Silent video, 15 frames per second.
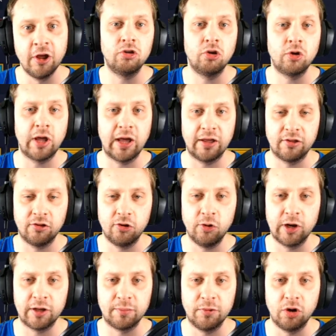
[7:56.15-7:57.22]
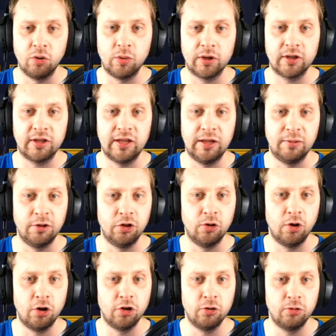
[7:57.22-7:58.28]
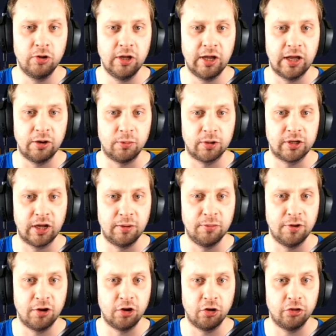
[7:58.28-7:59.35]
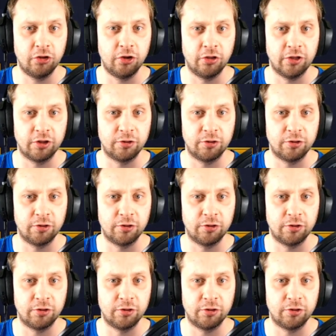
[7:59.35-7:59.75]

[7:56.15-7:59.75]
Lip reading: So guys, do let me know what team you are using and what time you have got on the